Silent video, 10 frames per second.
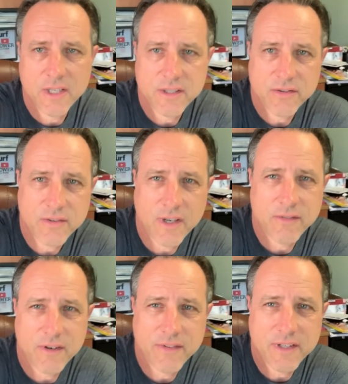She'll
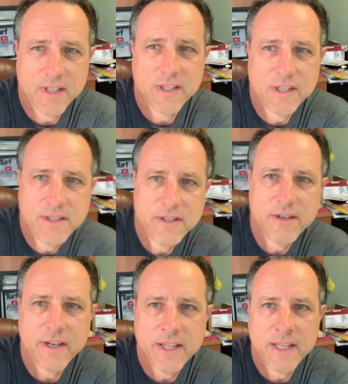cover everything in here
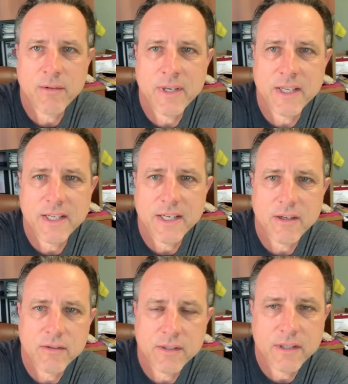and that way I can get
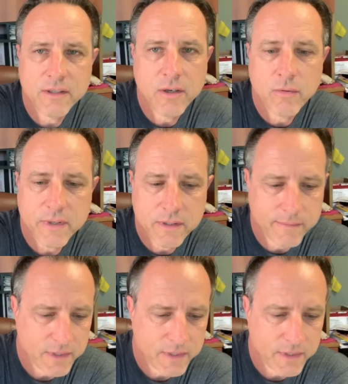out and get going.